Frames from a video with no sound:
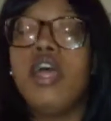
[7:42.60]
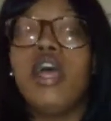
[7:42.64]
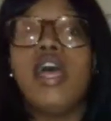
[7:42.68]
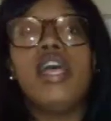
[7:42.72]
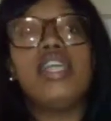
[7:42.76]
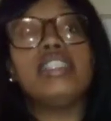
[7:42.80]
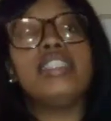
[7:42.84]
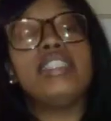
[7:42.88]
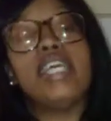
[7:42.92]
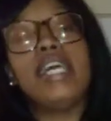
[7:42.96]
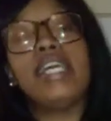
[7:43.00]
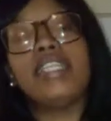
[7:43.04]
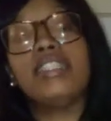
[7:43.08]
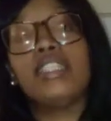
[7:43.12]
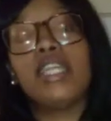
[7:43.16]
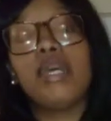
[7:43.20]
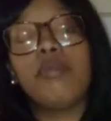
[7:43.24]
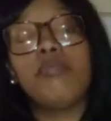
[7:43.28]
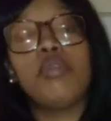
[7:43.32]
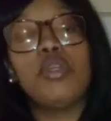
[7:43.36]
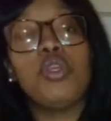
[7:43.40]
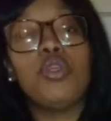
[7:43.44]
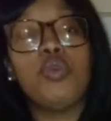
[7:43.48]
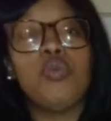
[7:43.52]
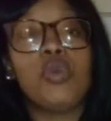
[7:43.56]
Is that
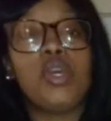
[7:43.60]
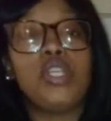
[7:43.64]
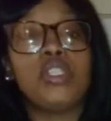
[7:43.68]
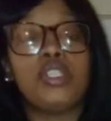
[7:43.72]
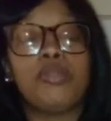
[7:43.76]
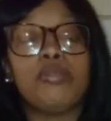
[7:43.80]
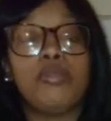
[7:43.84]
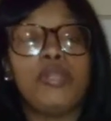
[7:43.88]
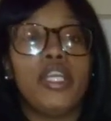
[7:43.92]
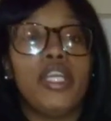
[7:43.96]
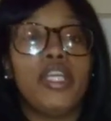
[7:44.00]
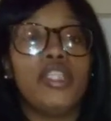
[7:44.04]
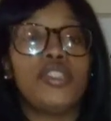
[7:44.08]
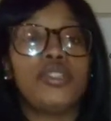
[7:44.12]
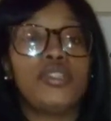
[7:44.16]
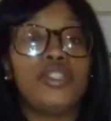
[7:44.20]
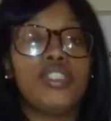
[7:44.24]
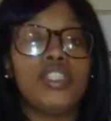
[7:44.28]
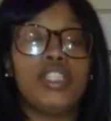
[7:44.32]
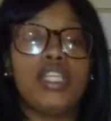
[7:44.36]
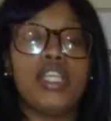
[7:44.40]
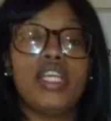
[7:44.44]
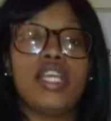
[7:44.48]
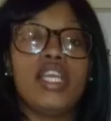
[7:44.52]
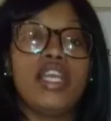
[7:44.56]
something you want to be
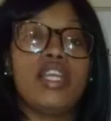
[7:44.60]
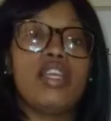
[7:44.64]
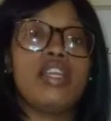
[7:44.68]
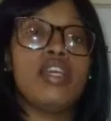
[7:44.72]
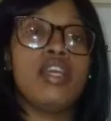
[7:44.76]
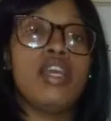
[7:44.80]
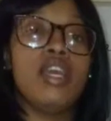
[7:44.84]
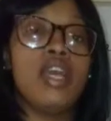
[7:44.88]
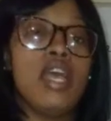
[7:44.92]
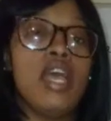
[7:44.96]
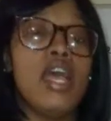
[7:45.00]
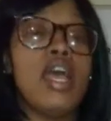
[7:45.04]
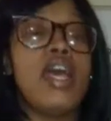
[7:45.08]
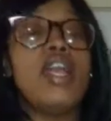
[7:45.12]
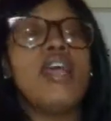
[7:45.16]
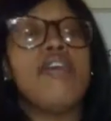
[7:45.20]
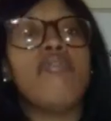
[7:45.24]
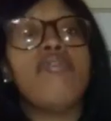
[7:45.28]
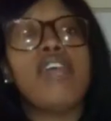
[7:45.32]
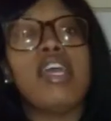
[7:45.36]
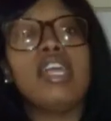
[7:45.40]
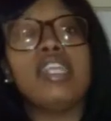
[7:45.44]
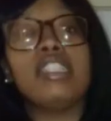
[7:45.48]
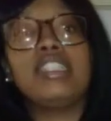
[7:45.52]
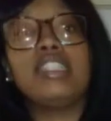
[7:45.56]
interested in? And
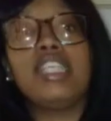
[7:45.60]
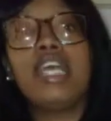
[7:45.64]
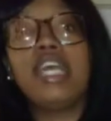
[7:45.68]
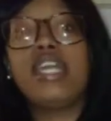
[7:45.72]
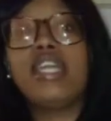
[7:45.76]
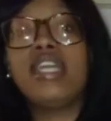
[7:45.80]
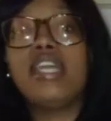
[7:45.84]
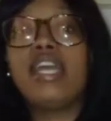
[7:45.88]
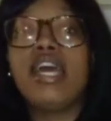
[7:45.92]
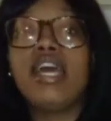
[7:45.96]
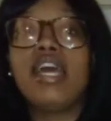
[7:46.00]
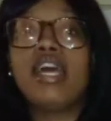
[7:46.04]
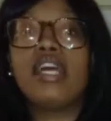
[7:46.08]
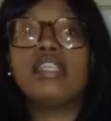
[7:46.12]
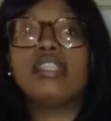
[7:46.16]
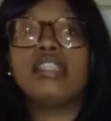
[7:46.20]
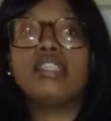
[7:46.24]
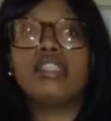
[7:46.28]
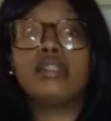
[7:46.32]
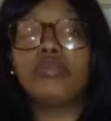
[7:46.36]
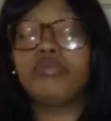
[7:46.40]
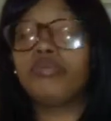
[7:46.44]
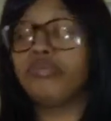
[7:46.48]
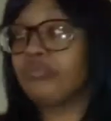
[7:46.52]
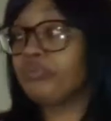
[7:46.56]
if they say
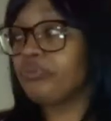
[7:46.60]
yes,